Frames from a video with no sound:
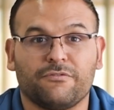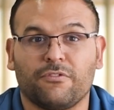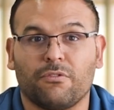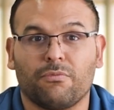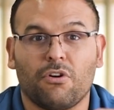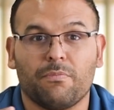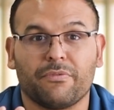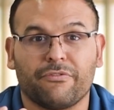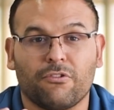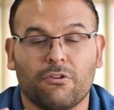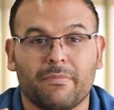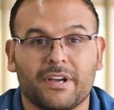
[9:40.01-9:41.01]
for raw
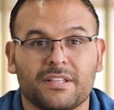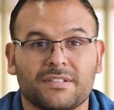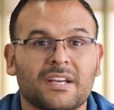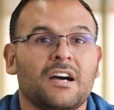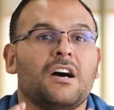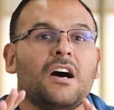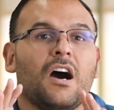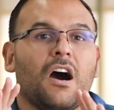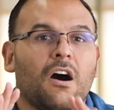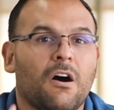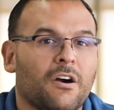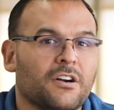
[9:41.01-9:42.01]
performance,
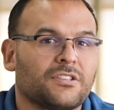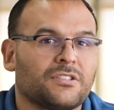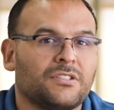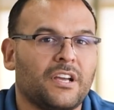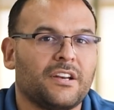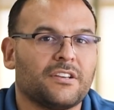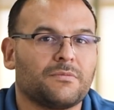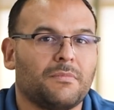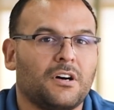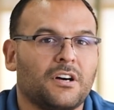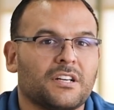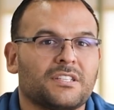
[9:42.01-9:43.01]
R's data
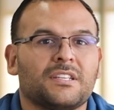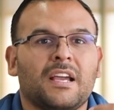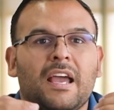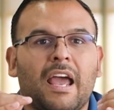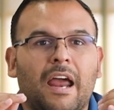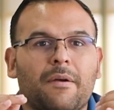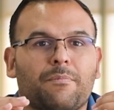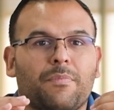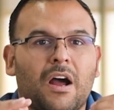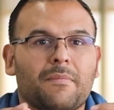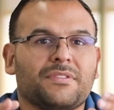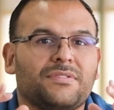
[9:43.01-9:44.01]
smarts, and
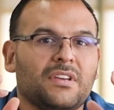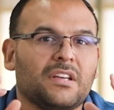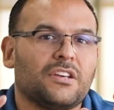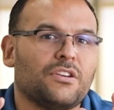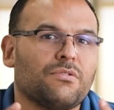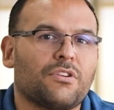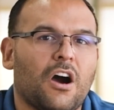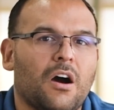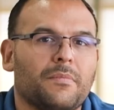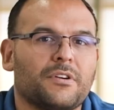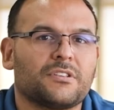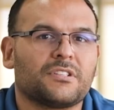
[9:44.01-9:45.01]
promising
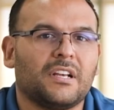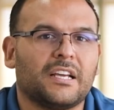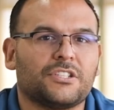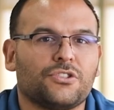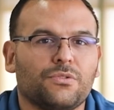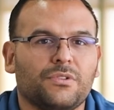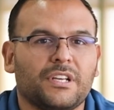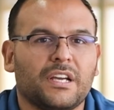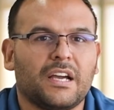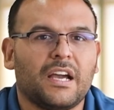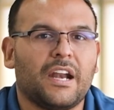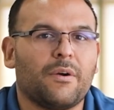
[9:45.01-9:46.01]
newcomers like
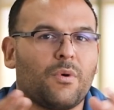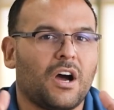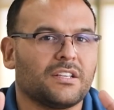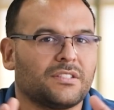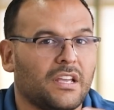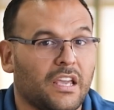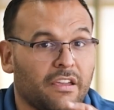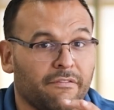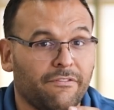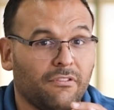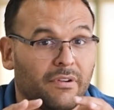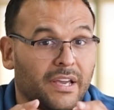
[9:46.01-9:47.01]
Julia and Rust
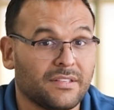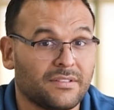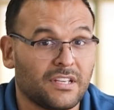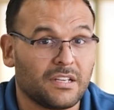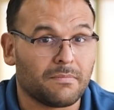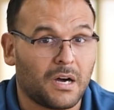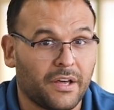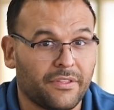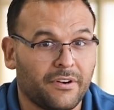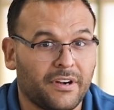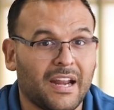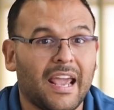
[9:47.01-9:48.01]
influencing
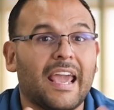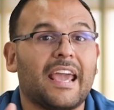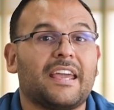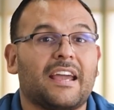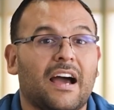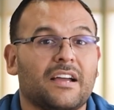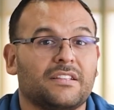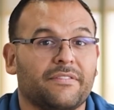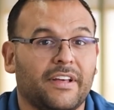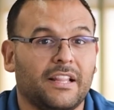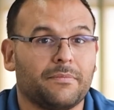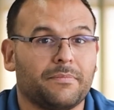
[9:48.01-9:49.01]
modern AI
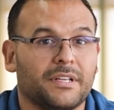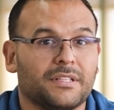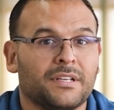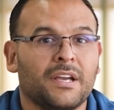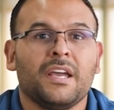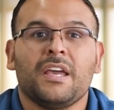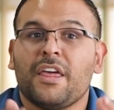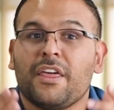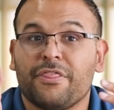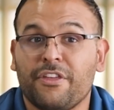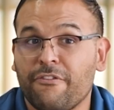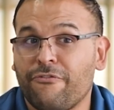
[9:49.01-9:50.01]
development.
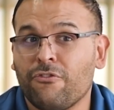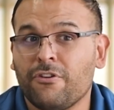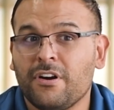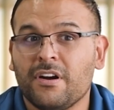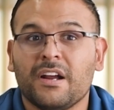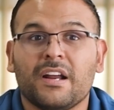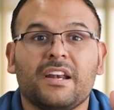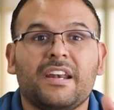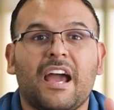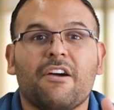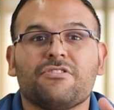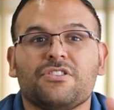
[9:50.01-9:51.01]
Therefore,
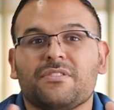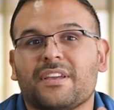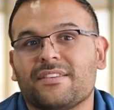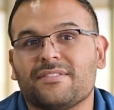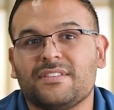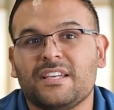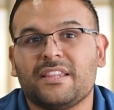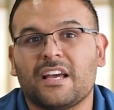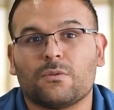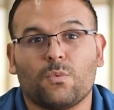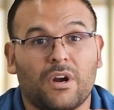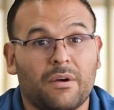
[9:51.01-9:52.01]
now you can see
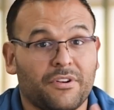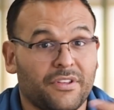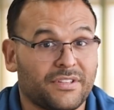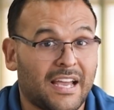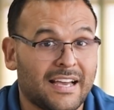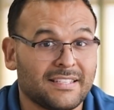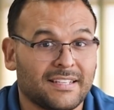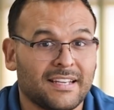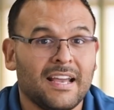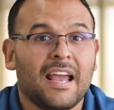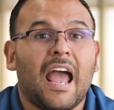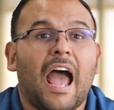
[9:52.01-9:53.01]
that whatever the task,
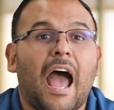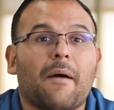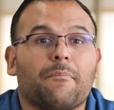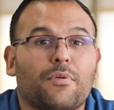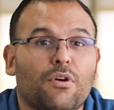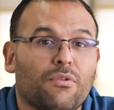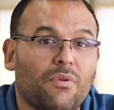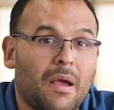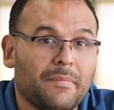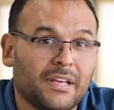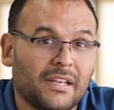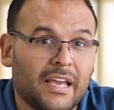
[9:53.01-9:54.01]
a
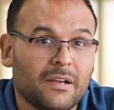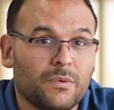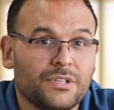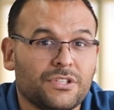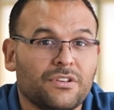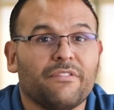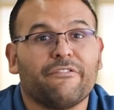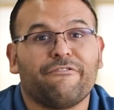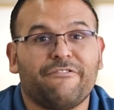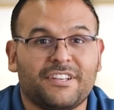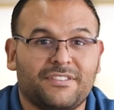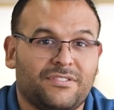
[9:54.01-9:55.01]
programming language
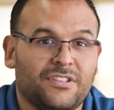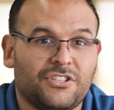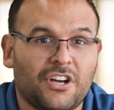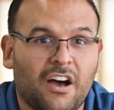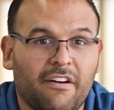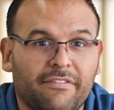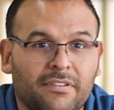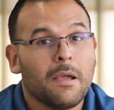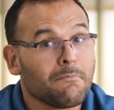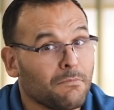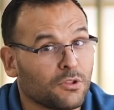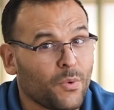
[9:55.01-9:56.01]
fits the job.
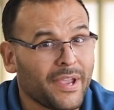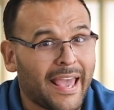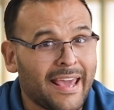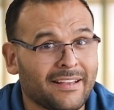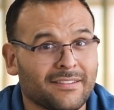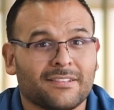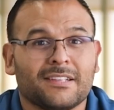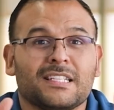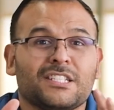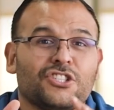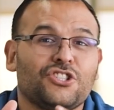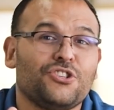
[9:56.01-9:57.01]
But we get it.
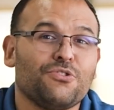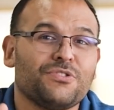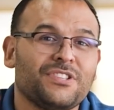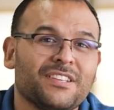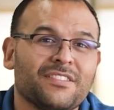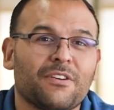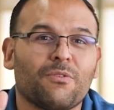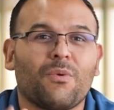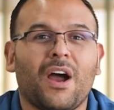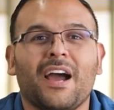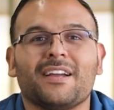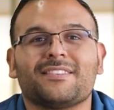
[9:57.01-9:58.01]
Choosing the
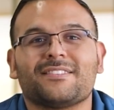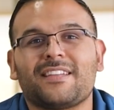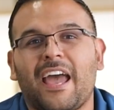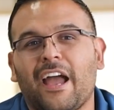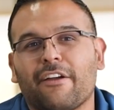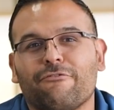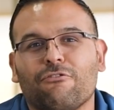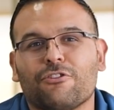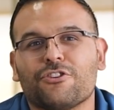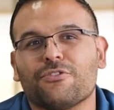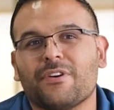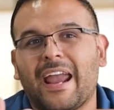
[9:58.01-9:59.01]
right stack
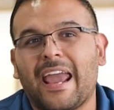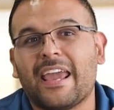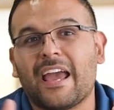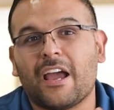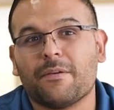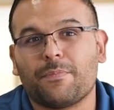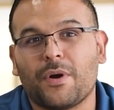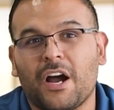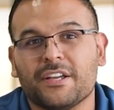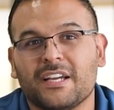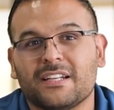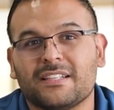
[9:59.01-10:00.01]
for your AI
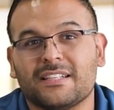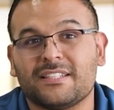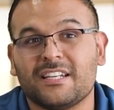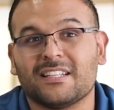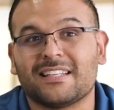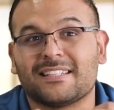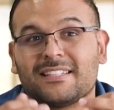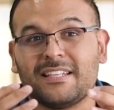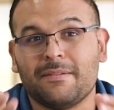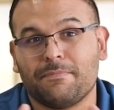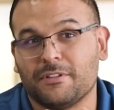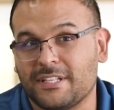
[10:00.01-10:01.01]
project is not a
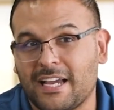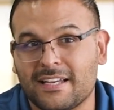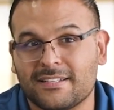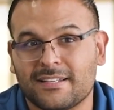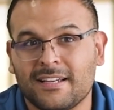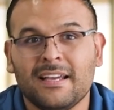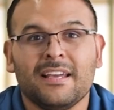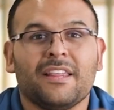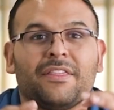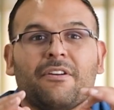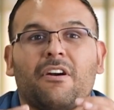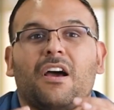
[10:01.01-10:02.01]
simple task.
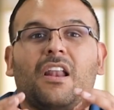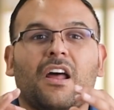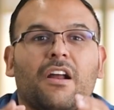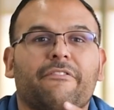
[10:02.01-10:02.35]
There are a lot